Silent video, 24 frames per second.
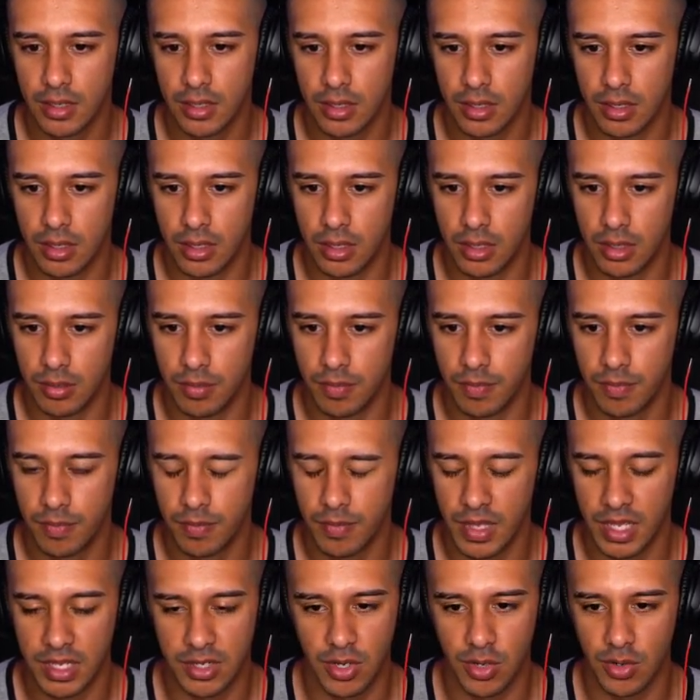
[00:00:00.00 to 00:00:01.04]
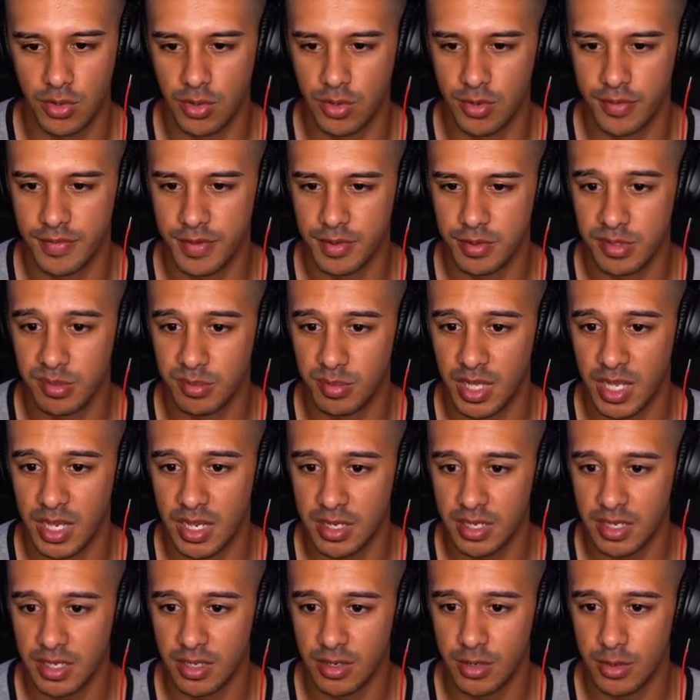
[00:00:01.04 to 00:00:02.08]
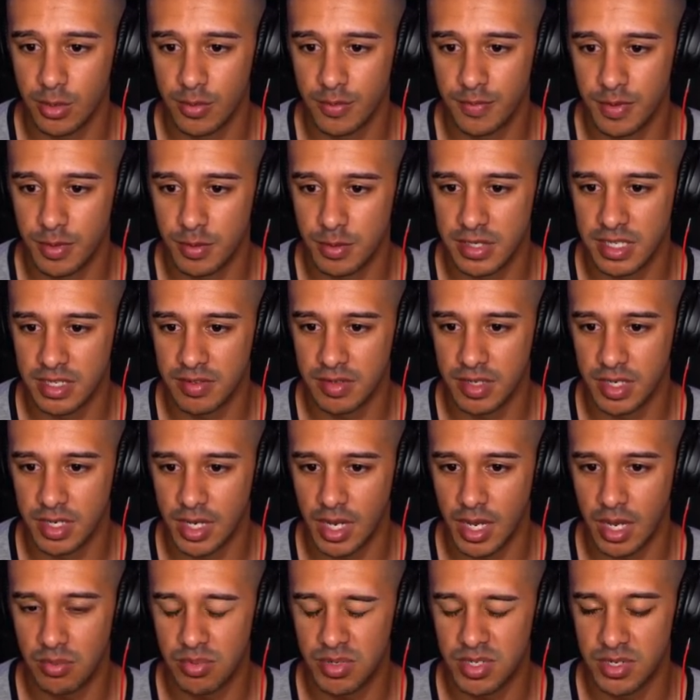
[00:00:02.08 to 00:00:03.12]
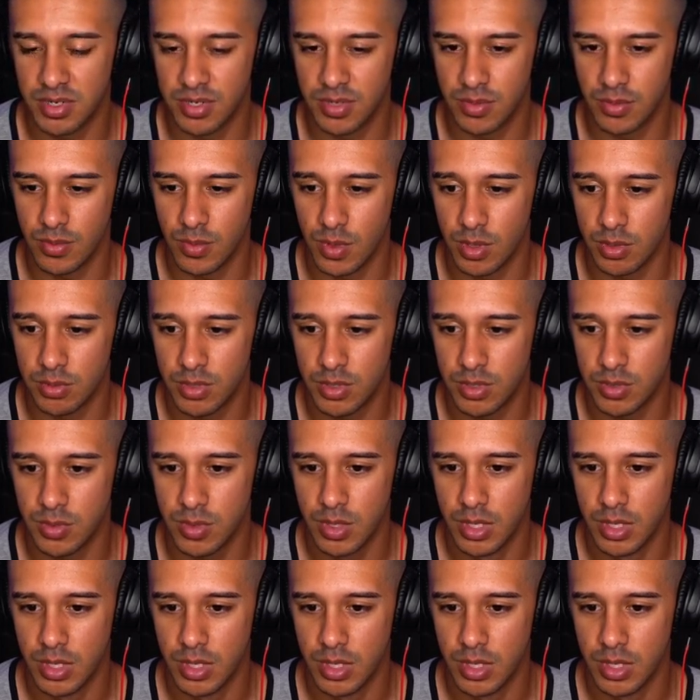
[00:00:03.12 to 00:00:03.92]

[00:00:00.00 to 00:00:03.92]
I don't know if he was blocking or if he was even an option to throw to,